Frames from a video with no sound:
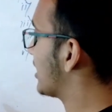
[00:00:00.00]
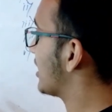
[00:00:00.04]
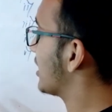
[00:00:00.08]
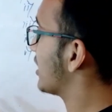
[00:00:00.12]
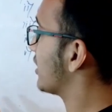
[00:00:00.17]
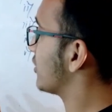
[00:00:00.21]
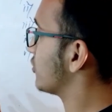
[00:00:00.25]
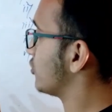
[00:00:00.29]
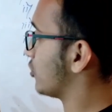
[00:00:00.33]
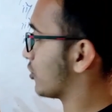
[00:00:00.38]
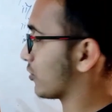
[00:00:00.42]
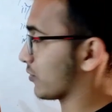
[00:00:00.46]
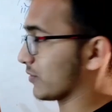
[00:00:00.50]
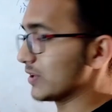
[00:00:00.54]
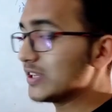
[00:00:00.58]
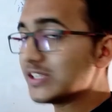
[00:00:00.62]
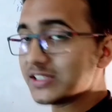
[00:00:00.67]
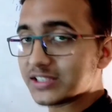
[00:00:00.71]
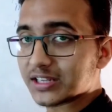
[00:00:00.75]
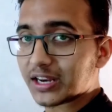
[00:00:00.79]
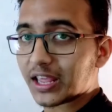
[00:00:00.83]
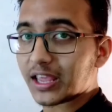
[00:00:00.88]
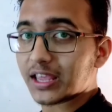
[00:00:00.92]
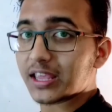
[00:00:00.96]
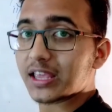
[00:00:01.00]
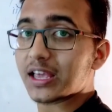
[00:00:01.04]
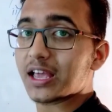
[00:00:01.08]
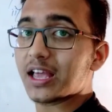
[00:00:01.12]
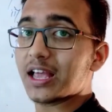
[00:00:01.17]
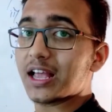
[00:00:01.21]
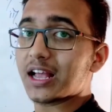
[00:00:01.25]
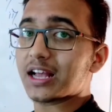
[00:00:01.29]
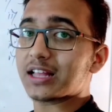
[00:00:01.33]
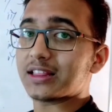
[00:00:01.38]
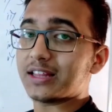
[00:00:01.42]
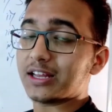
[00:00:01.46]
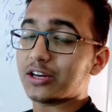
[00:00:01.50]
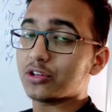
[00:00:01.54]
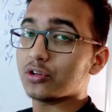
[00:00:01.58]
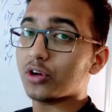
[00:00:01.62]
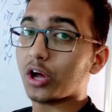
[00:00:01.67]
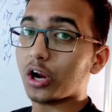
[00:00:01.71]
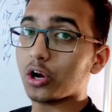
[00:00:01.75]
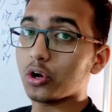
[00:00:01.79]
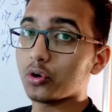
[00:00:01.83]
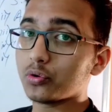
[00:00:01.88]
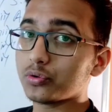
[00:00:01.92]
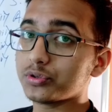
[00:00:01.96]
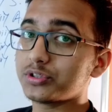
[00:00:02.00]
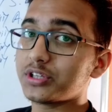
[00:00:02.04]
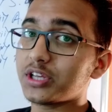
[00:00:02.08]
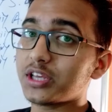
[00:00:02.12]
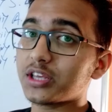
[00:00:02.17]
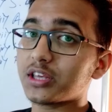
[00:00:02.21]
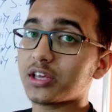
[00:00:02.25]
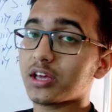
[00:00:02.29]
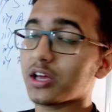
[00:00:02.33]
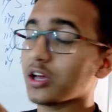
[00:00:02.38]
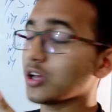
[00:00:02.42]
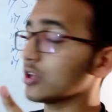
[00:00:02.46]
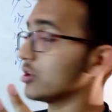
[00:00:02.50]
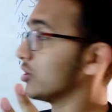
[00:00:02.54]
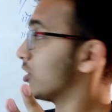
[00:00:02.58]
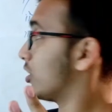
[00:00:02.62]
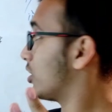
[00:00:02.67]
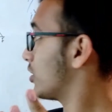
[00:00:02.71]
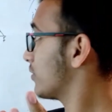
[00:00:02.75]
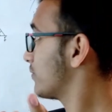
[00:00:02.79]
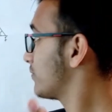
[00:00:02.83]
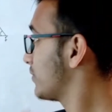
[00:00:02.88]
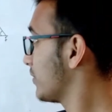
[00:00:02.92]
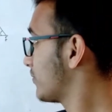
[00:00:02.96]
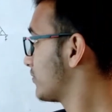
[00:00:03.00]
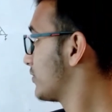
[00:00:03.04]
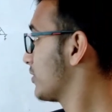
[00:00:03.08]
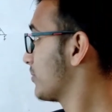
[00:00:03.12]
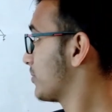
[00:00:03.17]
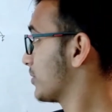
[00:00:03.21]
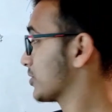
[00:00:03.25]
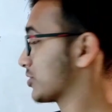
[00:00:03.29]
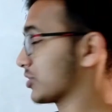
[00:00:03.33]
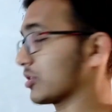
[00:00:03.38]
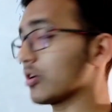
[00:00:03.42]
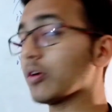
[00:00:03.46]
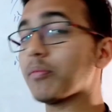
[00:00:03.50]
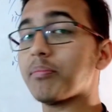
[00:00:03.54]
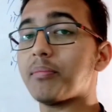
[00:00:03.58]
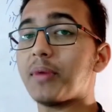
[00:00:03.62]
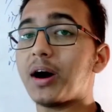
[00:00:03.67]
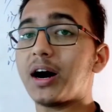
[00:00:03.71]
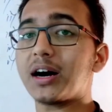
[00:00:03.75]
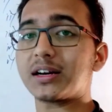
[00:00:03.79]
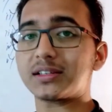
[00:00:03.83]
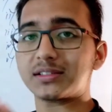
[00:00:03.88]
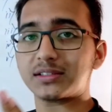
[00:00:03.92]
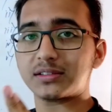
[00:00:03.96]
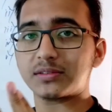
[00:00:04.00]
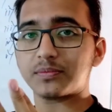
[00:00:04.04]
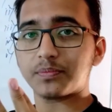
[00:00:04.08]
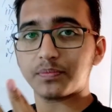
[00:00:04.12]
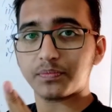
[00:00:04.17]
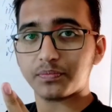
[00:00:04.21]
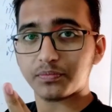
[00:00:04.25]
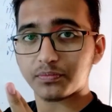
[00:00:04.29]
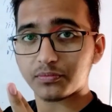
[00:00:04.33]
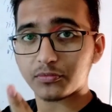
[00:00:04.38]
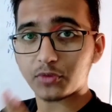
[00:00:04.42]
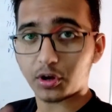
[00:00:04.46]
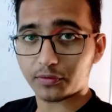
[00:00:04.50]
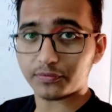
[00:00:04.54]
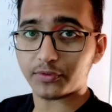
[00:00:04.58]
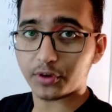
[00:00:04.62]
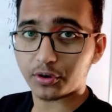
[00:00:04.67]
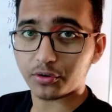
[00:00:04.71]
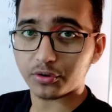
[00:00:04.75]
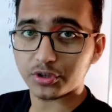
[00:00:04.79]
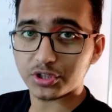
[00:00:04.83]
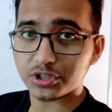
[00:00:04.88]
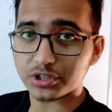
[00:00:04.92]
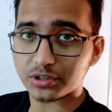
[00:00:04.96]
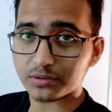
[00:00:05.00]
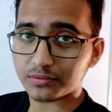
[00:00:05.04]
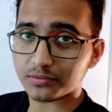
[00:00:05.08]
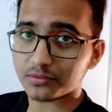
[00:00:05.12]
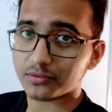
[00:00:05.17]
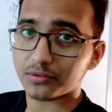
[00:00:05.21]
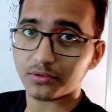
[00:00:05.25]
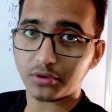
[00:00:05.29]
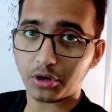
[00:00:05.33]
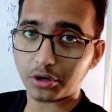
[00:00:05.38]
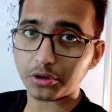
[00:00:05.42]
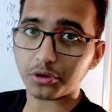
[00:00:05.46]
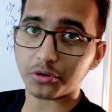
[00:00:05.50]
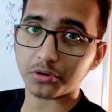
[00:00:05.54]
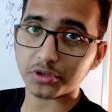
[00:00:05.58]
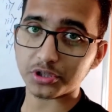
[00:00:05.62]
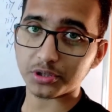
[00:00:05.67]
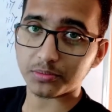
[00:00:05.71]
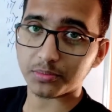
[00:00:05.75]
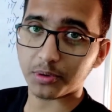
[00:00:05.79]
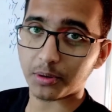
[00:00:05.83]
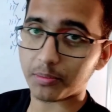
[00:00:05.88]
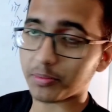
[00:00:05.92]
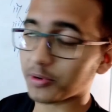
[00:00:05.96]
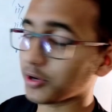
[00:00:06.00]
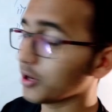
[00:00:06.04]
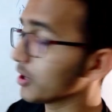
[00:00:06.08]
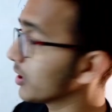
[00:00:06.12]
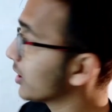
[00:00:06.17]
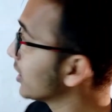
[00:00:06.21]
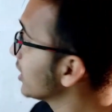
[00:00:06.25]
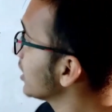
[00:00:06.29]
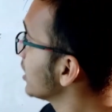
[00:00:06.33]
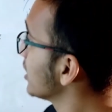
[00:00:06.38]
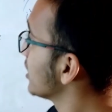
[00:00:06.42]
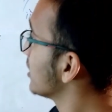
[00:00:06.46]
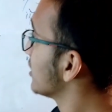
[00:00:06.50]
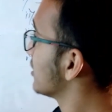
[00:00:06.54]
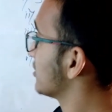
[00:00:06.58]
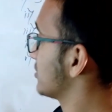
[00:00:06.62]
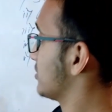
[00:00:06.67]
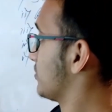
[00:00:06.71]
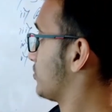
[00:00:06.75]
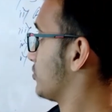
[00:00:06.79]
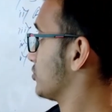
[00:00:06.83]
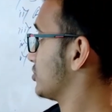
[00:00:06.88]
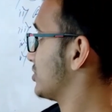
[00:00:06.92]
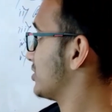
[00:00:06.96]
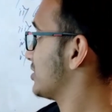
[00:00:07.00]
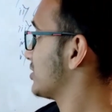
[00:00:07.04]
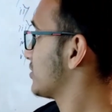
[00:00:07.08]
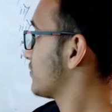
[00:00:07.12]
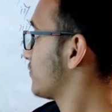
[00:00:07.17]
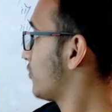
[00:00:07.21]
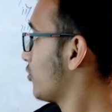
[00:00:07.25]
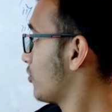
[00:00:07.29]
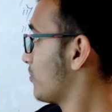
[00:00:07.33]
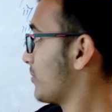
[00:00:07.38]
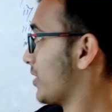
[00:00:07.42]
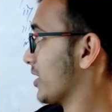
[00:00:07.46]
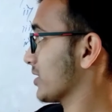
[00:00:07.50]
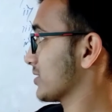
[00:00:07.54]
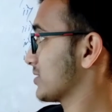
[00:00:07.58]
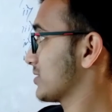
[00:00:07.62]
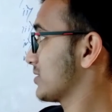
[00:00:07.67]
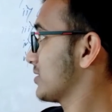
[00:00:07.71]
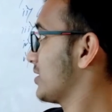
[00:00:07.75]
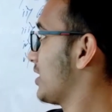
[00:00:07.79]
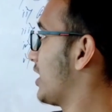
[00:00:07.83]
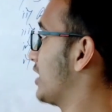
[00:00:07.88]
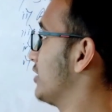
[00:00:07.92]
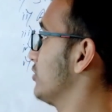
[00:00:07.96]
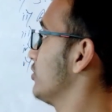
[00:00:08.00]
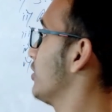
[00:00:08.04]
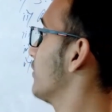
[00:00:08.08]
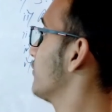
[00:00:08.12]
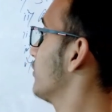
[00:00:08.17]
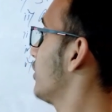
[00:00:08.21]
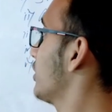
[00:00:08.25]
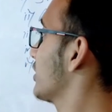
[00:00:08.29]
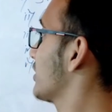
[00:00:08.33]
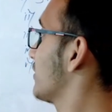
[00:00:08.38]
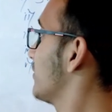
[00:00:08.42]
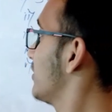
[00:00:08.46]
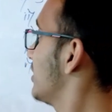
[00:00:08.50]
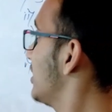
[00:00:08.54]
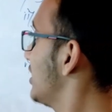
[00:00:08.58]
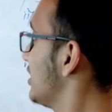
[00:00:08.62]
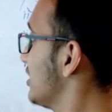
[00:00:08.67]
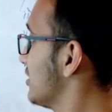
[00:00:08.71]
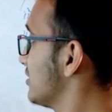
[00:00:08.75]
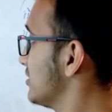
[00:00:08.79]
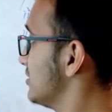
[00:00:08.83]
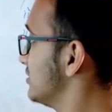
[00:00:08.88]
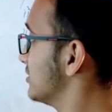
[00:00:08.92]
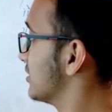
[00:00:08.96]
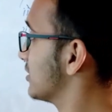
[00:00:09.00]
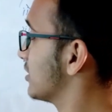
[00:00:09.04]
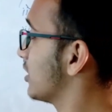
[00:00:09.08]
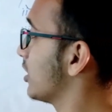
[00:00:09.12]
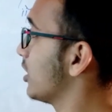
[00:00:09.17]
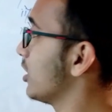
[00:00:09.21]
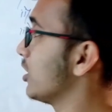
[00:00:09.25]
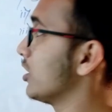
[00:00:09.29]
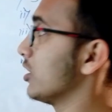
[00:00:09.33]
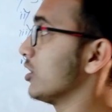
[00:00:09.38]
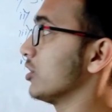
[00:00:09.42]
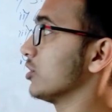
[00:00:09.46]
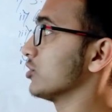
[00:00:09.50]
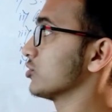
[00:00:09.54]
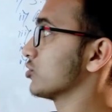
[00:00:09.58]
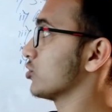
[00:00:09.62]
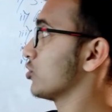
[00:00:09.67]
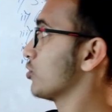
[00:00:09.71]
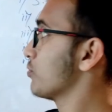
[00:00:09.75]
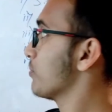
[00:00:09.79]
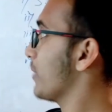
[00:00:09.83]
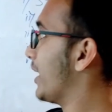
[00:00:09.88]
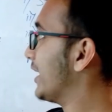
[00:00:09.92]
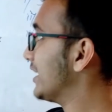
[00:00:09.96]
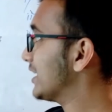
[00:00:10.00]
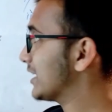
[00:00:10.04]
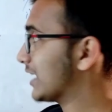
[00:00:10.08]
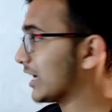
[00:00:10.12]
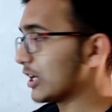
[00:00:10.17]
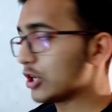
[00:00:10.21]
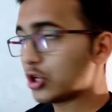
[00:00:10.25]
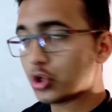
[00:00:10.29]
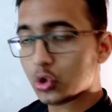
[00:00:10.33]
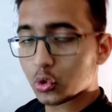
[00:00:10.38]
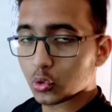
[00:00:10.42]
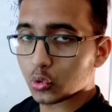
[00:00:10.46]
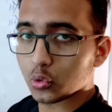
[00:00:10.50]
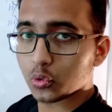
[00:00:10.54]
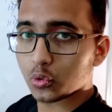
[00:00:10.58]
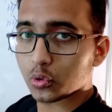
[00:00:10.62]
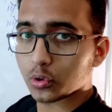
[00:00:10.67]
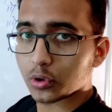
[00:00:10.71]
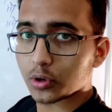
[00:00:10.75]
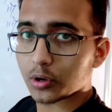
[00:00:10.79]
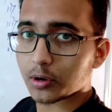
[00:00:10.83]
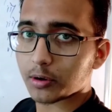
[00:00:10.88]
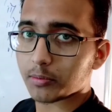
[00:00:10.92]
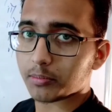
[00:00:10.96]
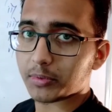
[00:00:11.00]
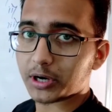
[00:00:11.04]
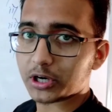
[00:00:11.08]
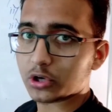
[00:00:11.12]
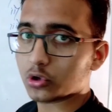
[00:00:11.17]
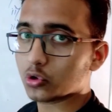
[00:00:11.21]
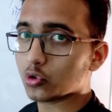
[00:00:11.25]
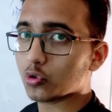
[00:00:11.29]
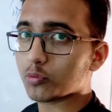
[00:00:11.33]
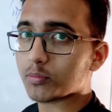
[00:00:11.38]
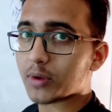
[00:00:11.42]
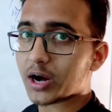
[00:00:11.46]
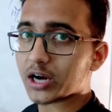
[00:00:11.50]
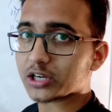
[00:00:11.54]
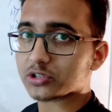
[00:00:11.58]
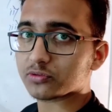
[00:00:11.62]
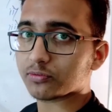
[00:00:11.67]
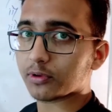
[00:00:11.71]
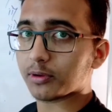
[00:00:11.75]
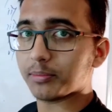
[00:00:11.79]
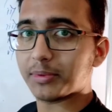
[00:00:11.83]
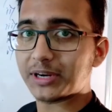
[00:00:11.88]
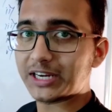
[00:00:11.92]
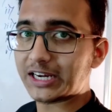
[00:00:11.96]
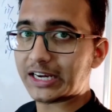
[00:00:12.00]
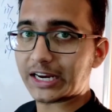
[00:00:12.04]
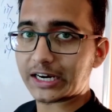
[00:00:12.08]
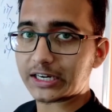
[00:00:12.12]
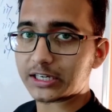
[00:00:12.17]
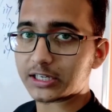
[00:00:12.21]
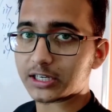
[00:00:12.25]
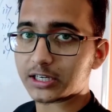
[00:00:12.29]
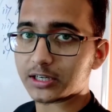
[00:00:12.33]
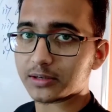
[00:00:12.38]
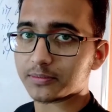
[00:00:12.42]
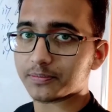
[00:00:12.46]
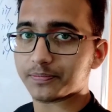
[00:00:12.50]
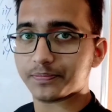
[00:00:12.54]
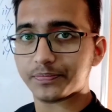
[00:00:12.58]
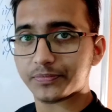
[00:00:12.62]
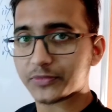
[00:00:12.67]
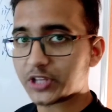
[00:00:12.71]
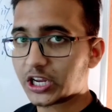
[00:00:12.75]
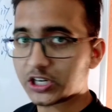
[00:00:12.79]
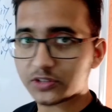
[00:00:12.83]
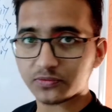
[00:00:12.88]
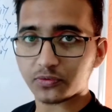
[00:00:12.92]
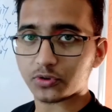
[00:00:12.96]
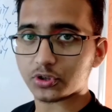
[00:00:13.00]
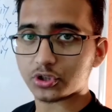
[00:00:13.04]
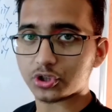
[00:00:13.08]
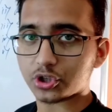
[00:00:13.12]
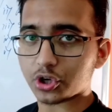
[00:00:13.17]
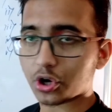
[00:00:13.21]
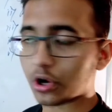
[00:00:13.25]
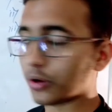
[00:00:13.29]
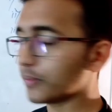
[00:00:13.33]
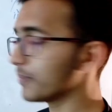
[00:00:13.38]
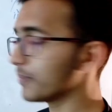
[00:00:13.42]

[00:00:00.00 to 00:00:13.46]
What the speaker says: your reasoning, then you are losing your 50% of marks of the question, not the question paper. Suppose this is 4 marks and you have not given any reason. So you might get 2, but 2 marks will be deducted. That's for sure.